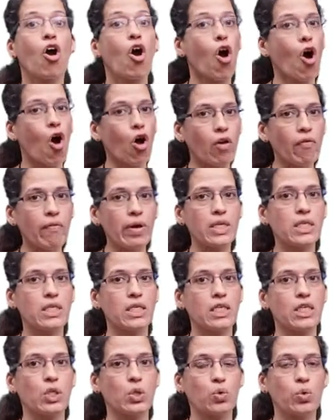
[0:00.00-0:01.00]
always
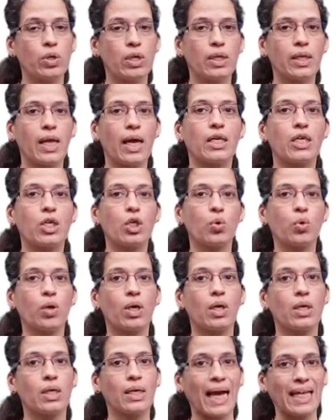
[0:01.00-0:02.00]
see to it that your
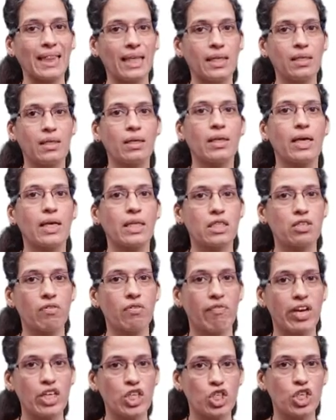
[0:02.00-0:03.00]
catheter gets
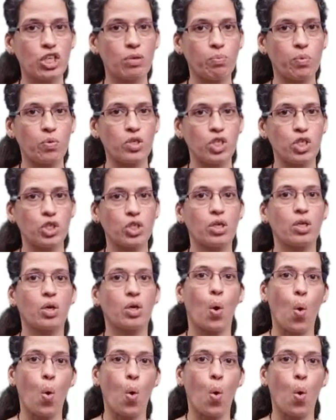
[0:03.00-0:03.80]
wedged in position